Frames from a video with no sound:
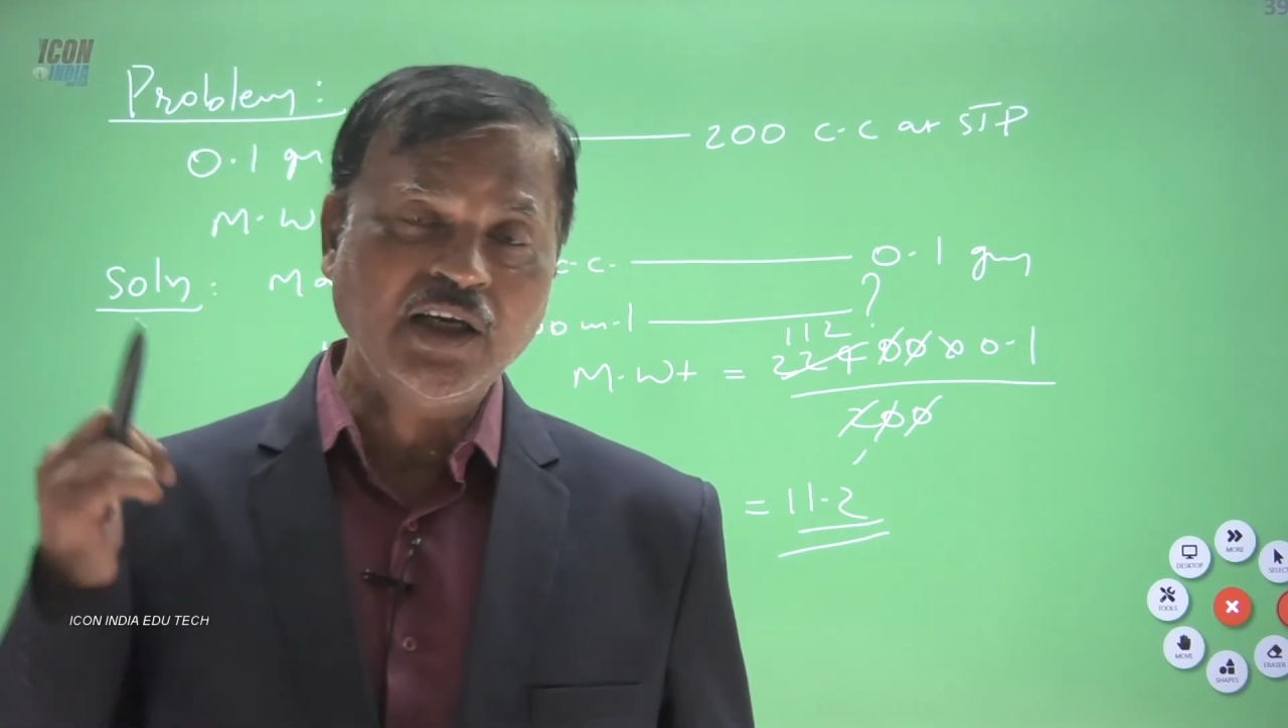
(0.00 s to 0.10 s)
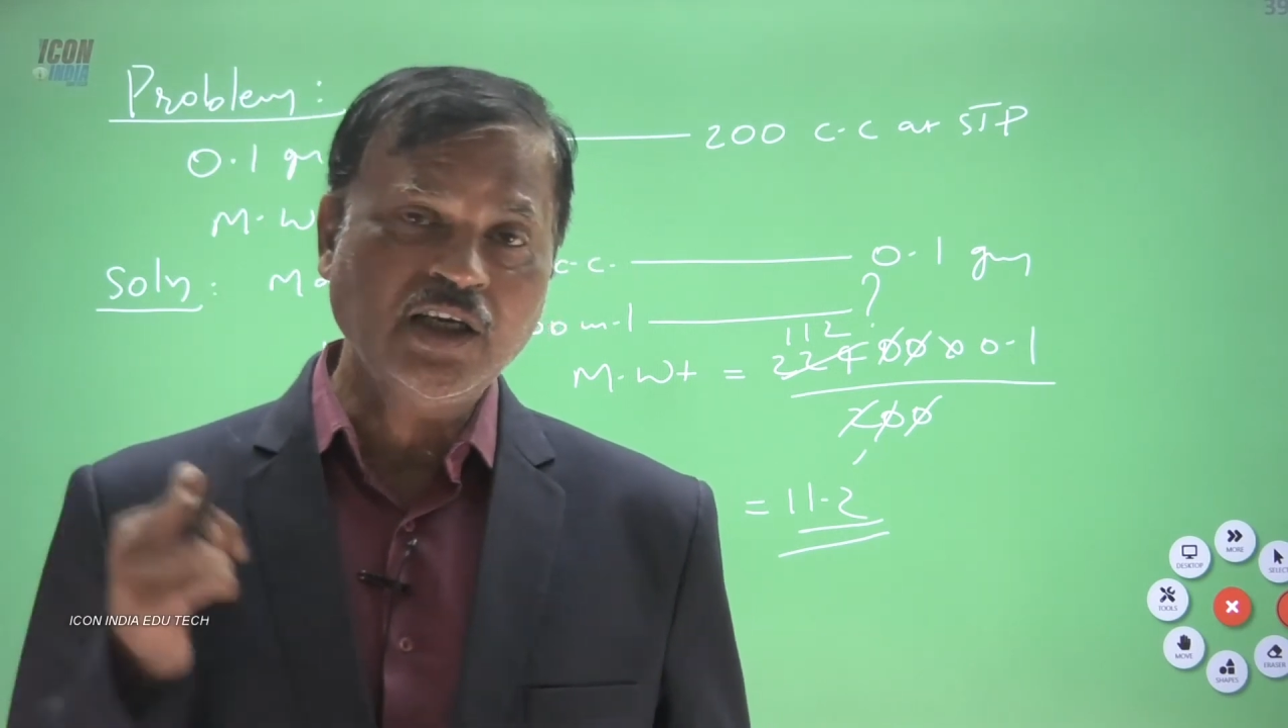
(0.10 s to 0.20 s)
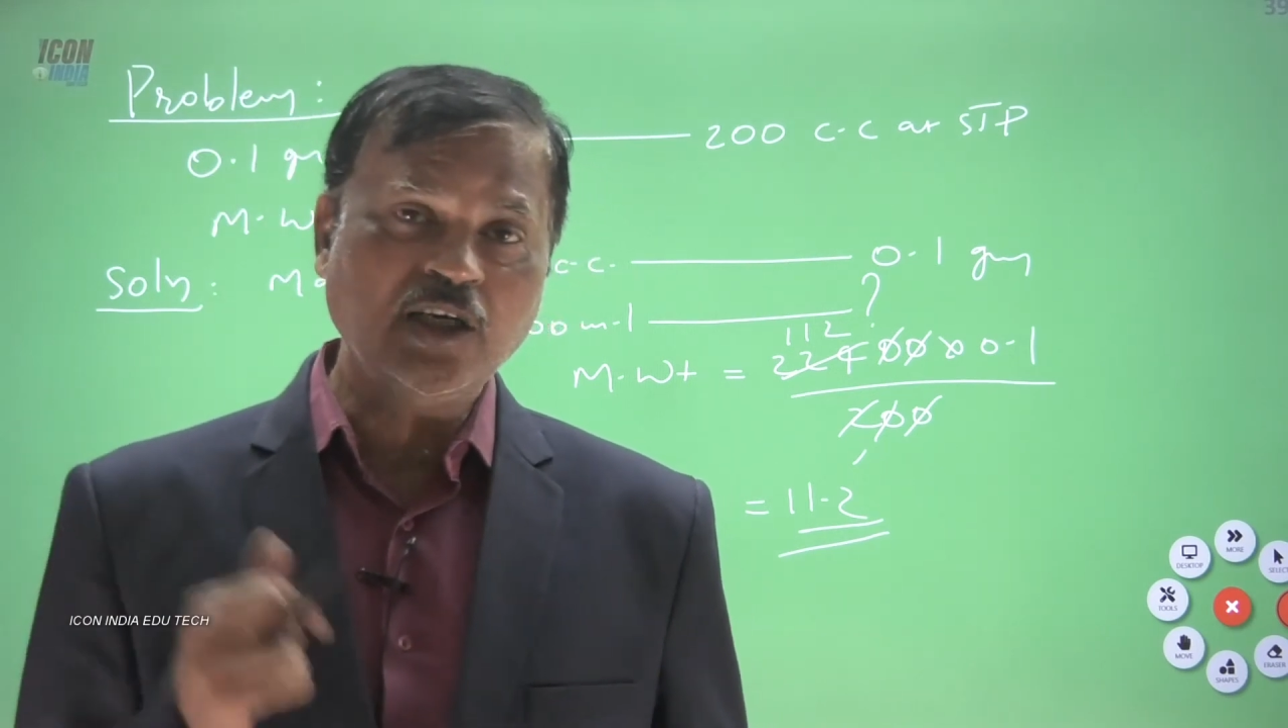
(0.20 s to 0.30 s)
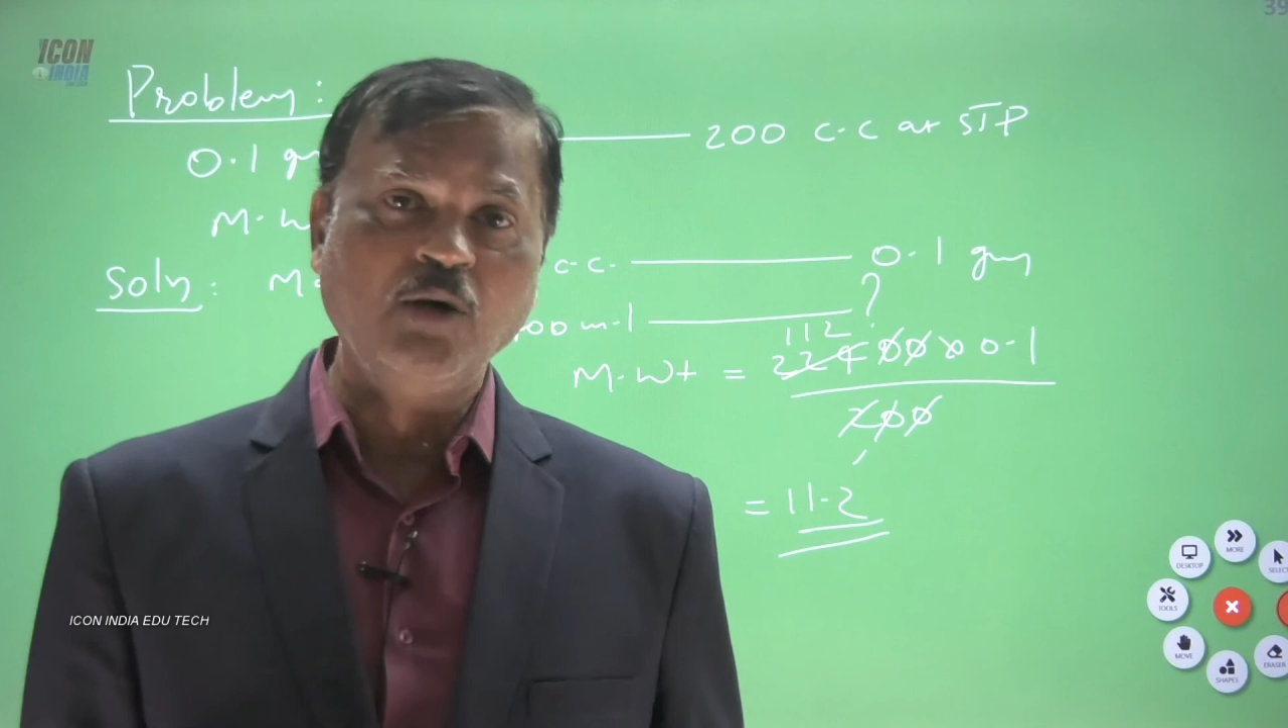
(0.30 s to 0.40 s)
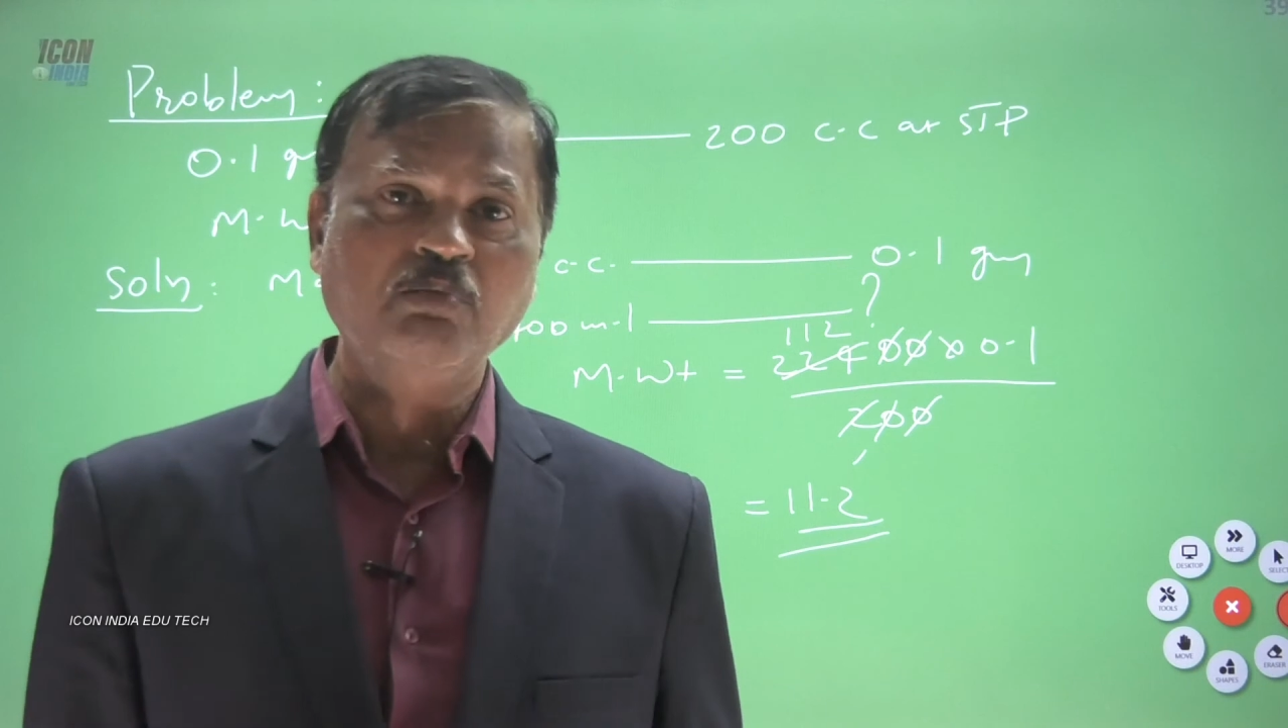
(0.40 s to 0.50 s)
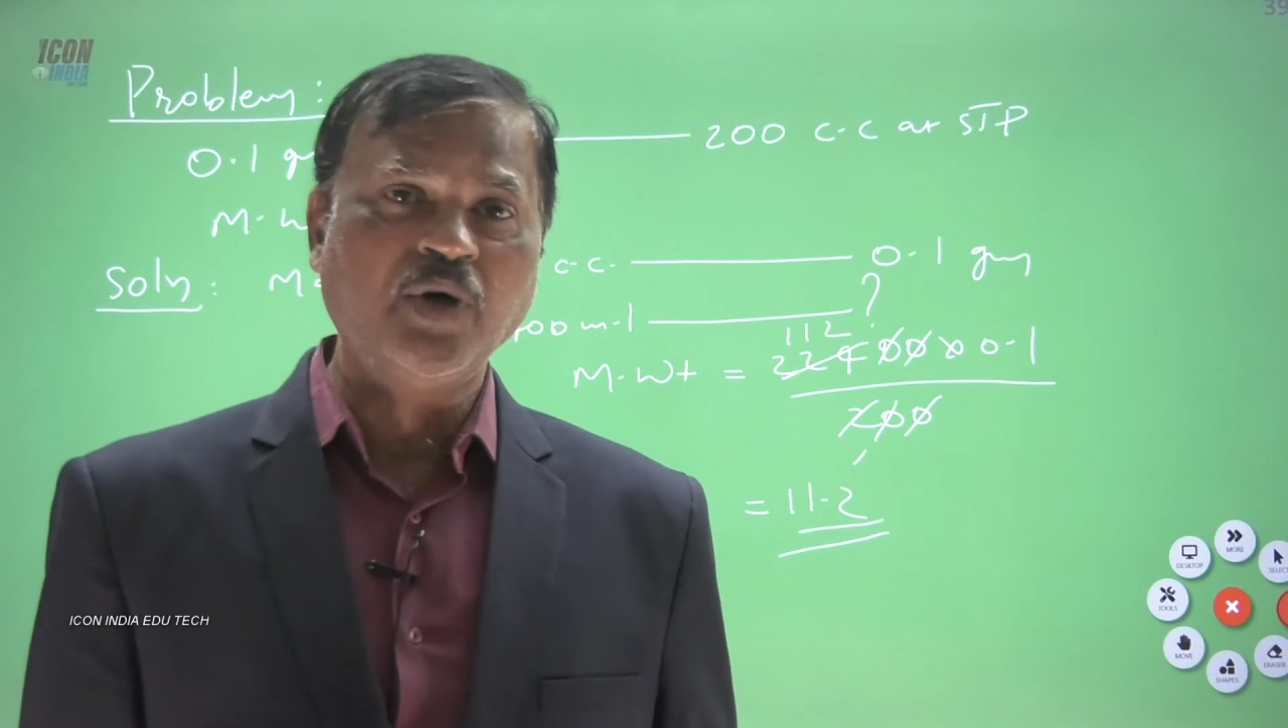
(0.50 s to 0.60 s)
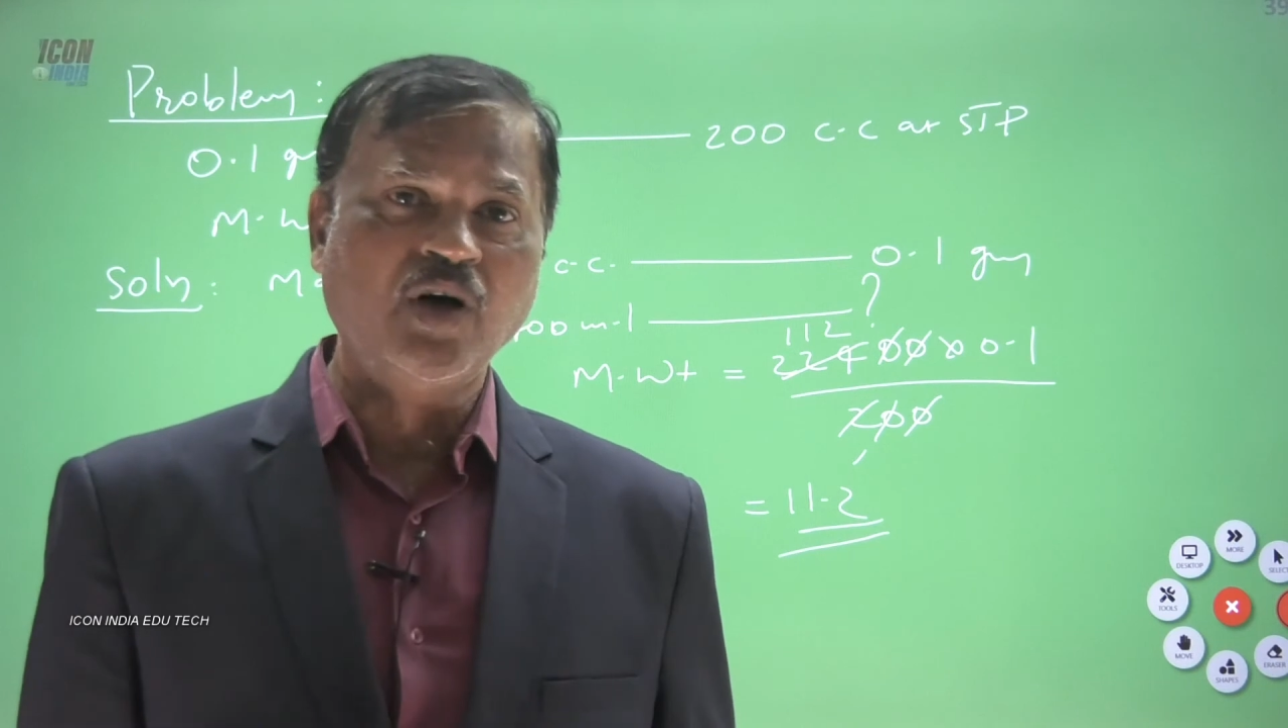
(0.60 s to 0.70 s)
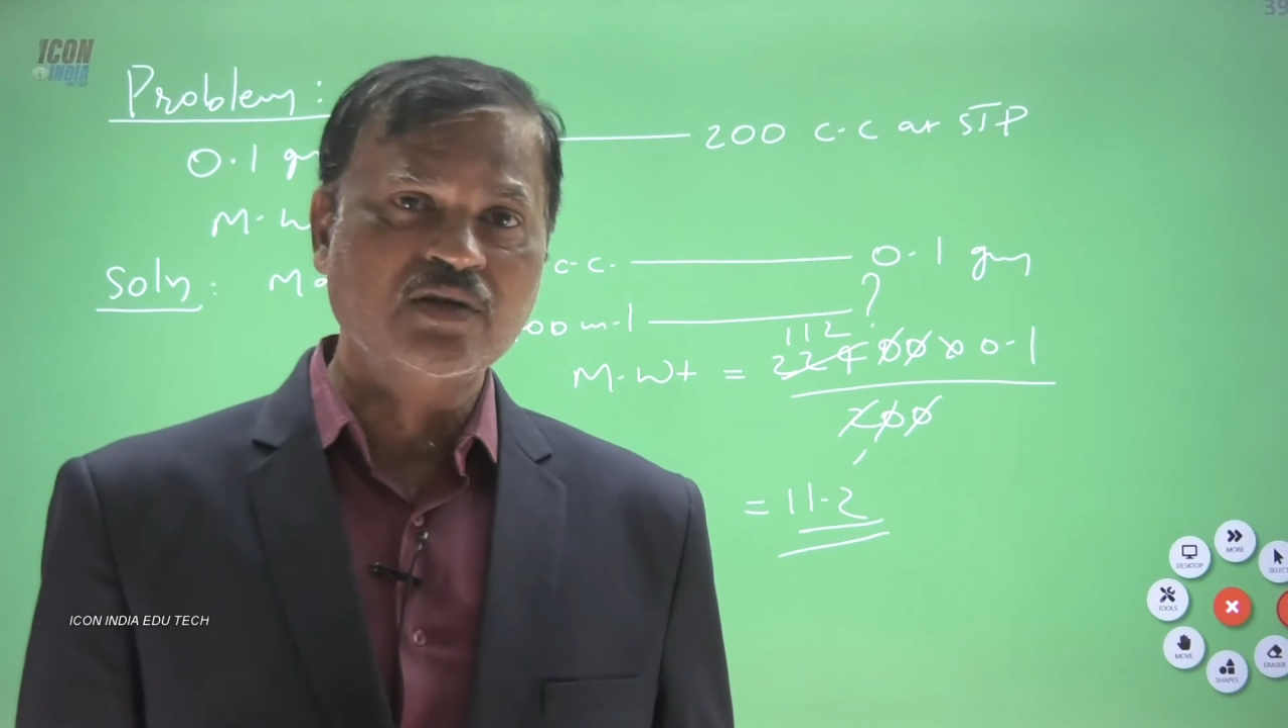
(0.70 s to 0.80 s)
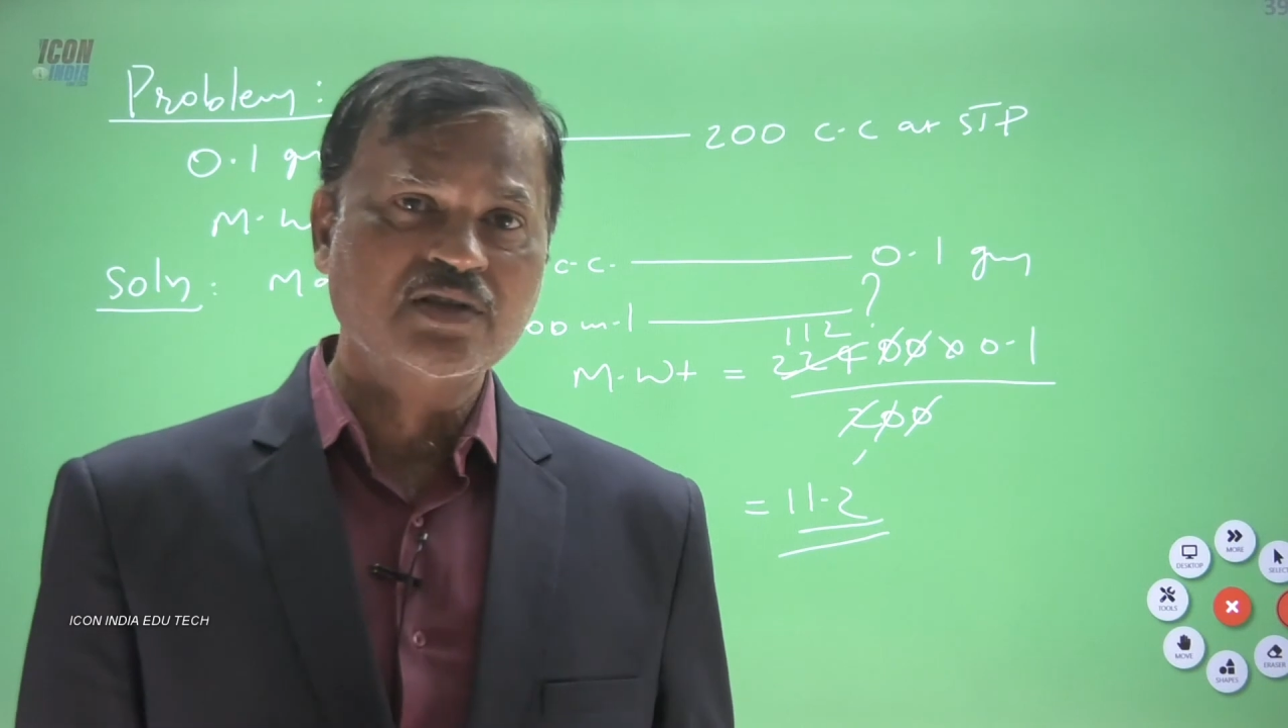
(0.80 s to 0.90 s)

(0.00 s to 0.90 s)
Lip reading: and organic